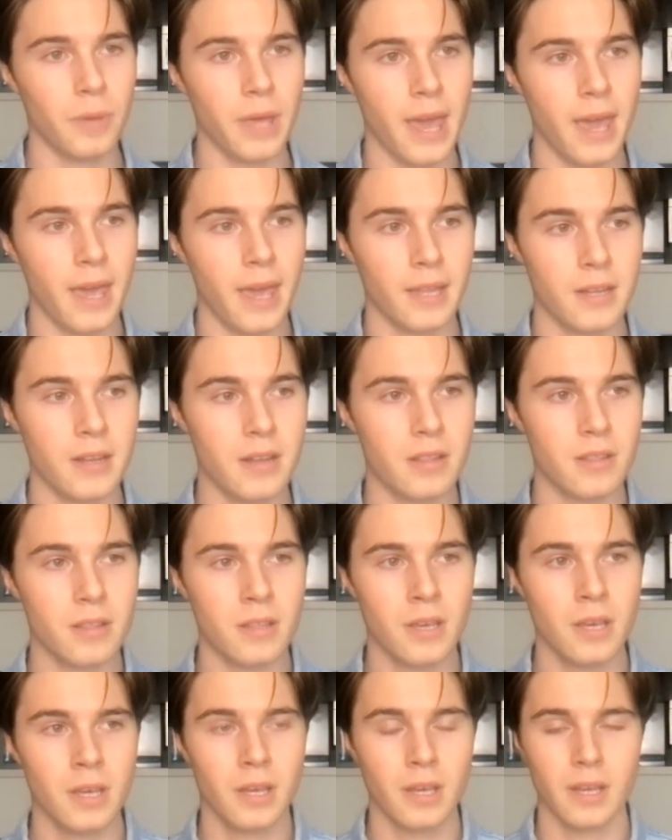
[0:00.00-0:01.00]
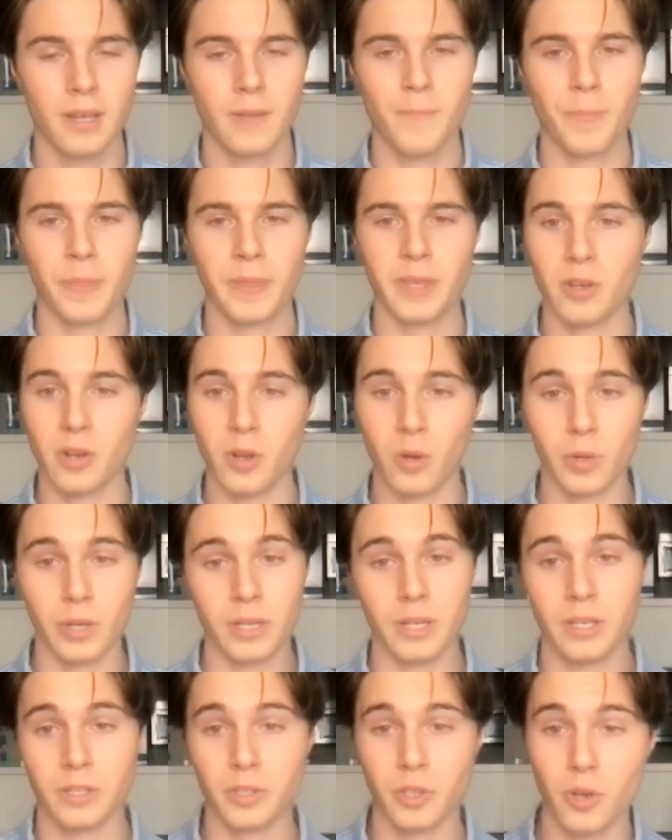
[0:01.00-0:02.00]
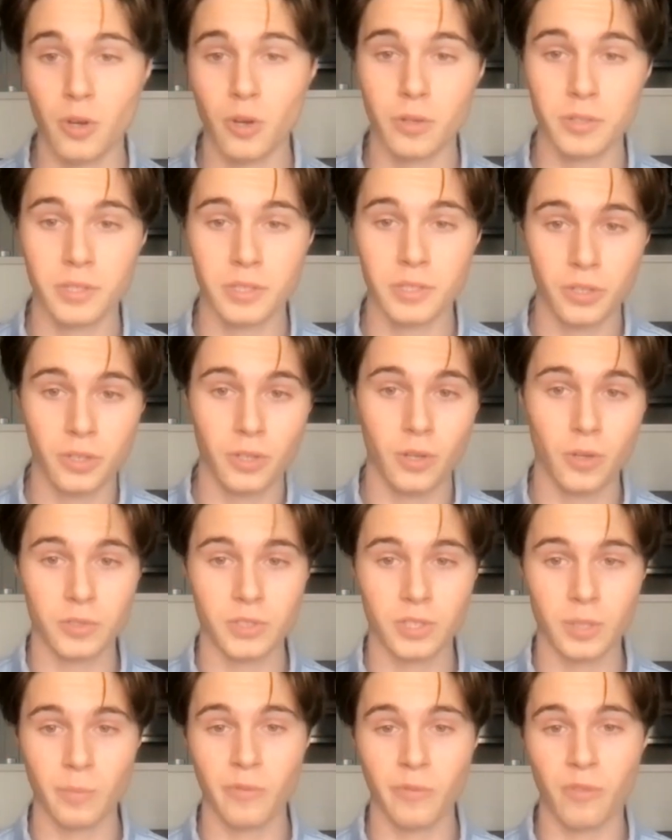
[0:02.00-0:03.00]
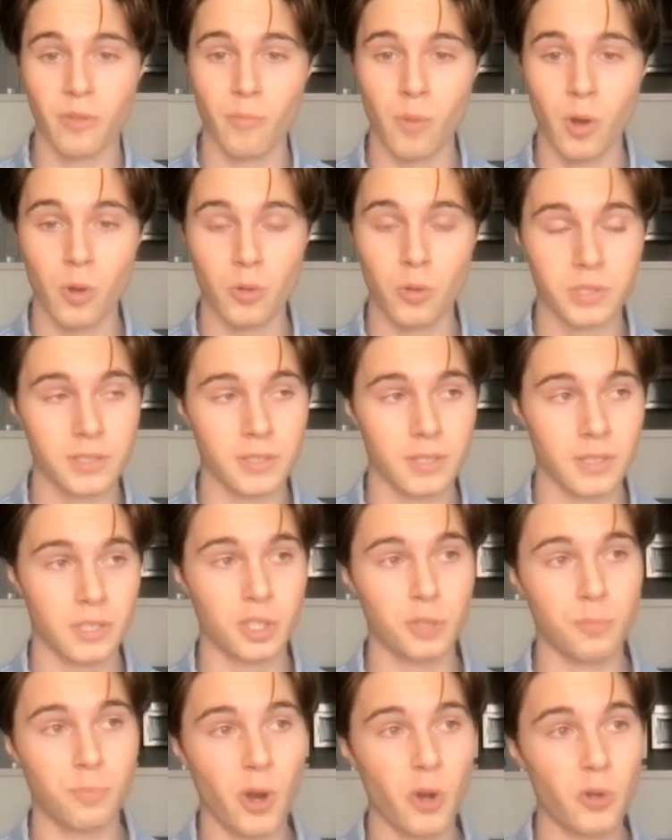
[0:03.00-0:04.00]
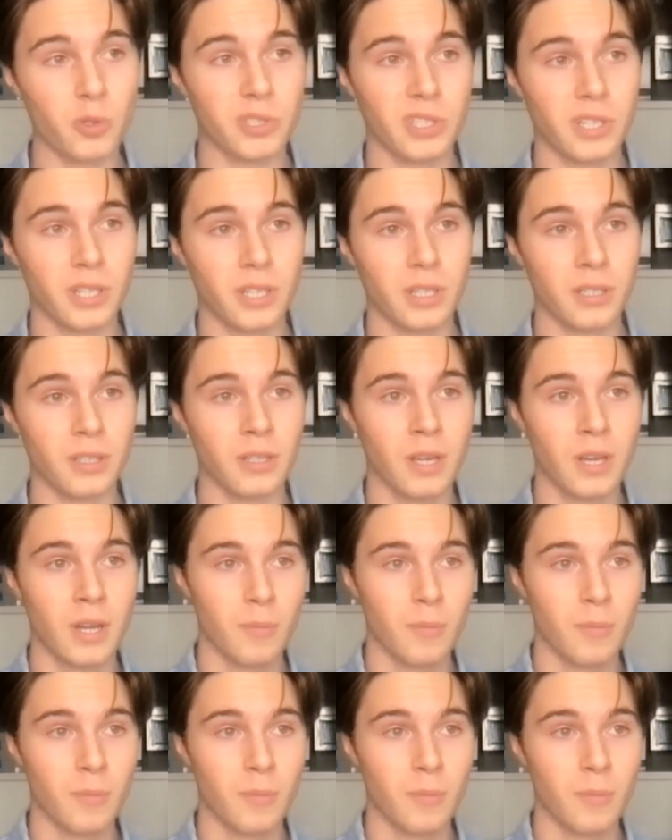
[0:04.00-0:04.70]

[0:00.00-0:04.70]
And, you know, it turned, you know, some of the most exposing,